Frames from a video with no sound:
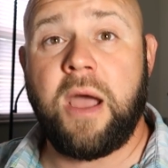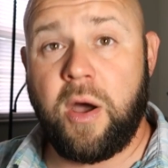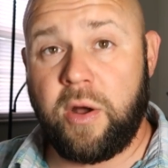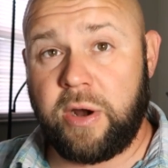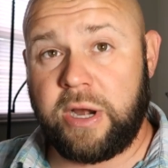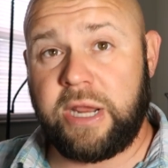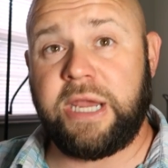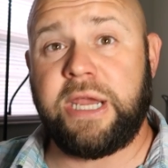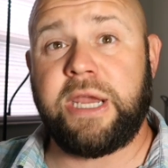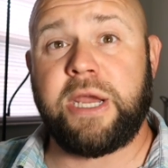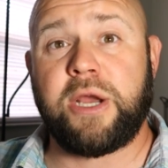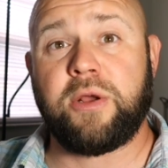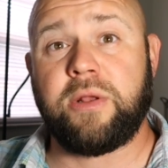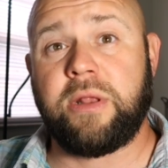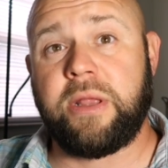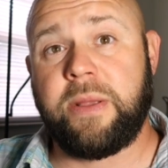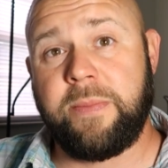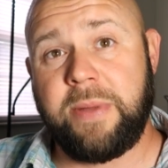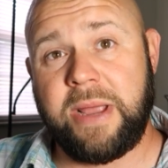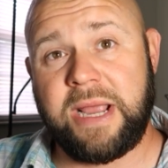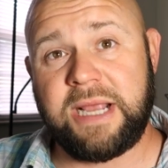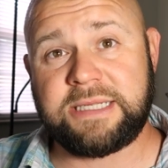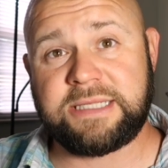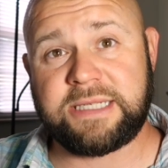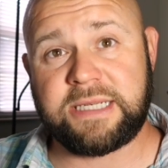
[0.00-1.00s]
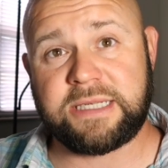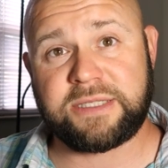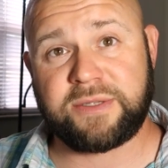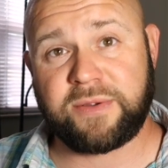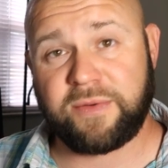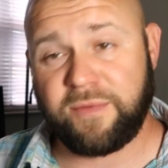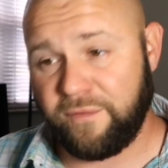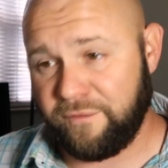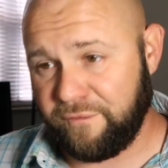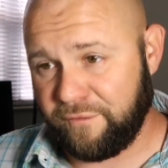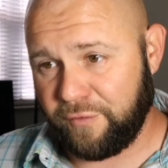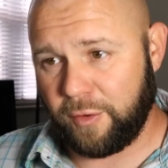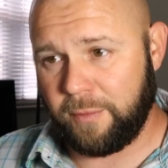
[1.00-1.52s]
on a yearly
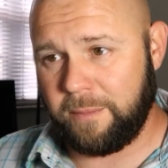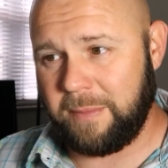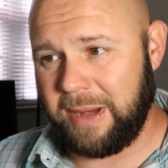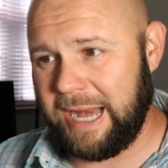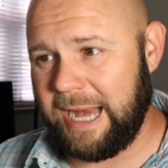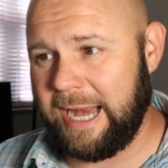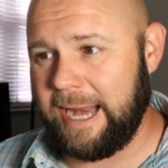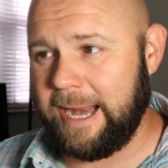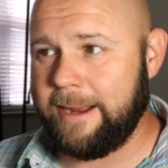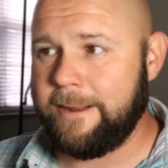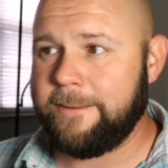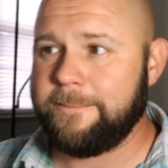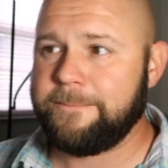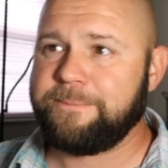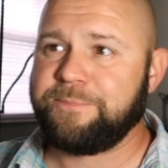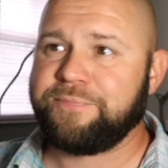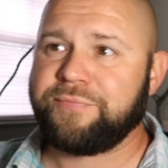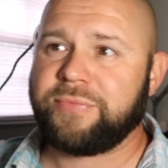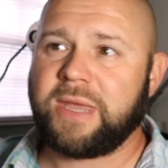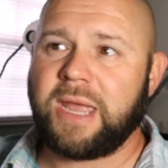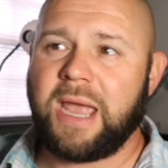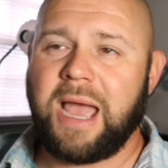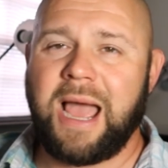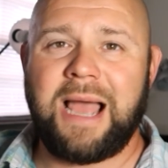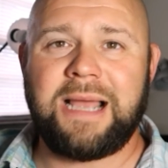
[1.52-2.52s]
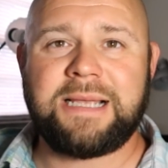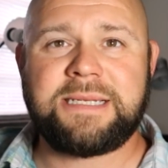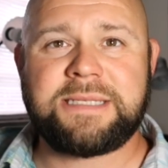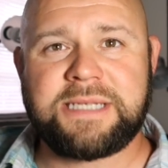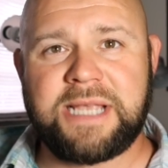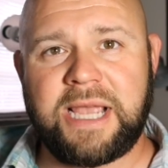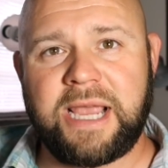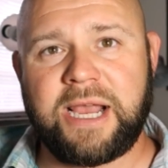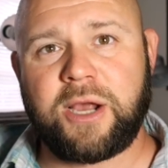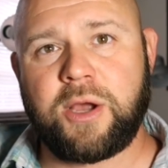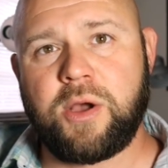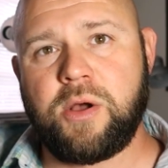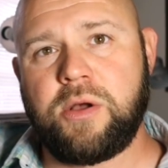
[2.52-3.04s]
basis. For me, I
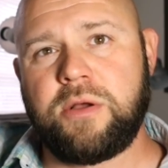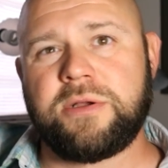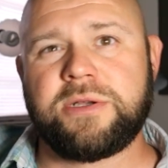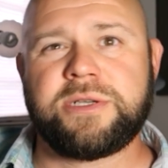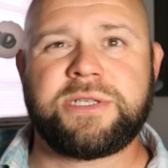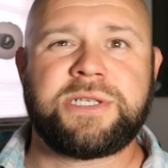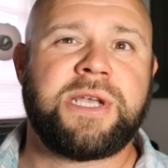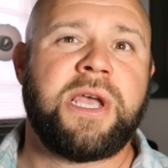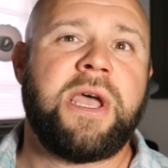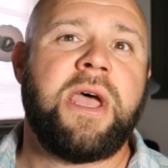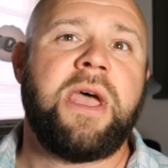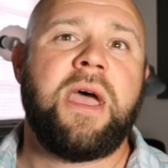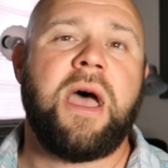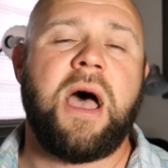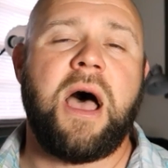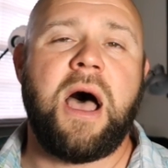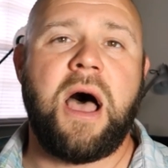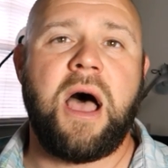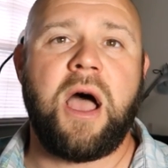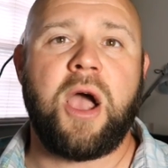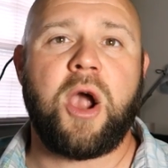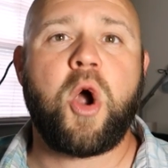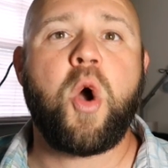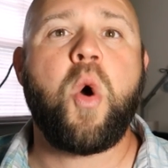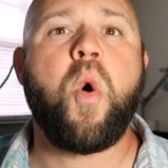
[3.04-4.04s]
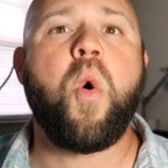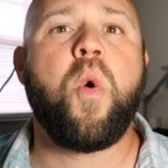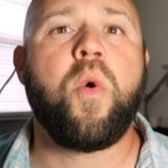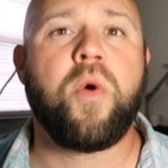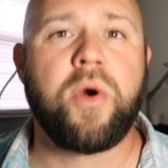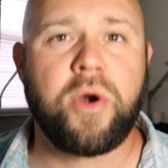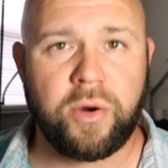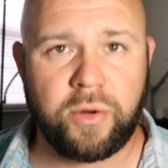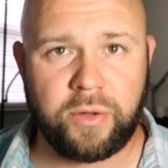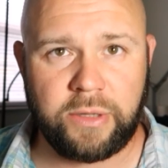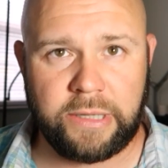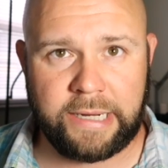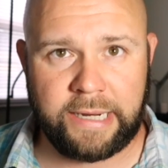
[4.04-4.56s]
set goals uh,
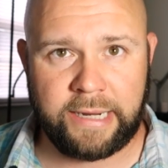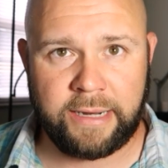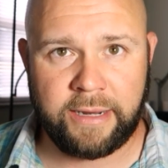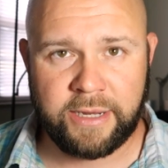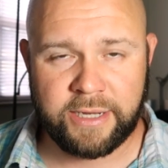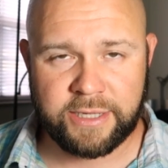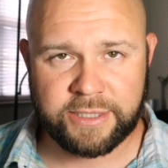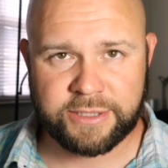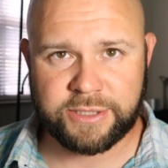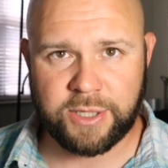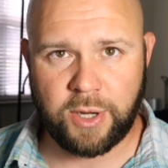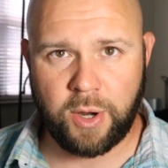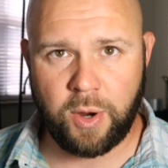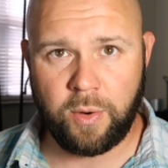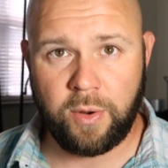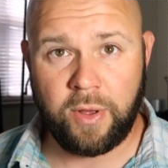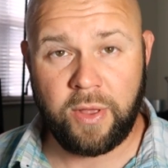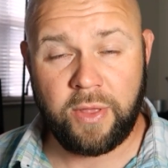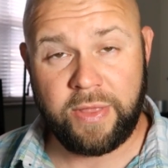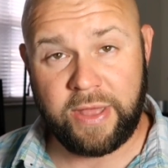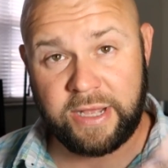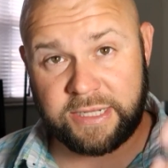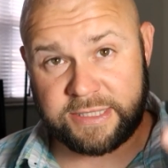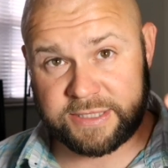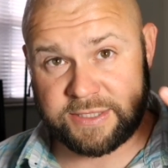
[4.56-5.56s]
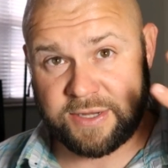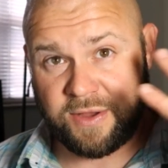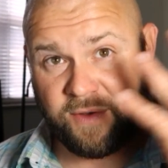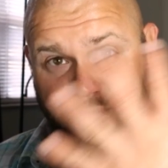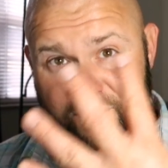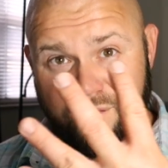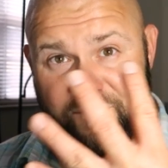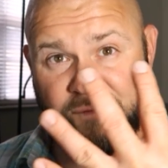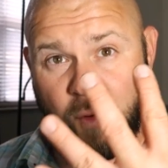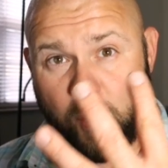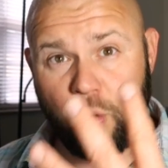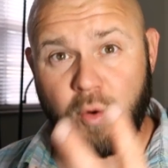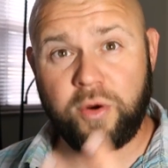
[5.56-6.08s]
quarterly. So that's
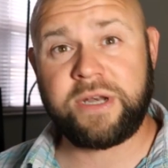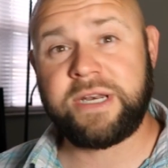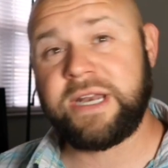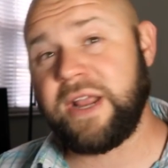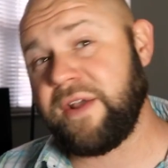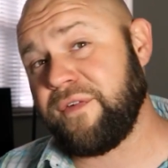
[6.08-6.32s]
four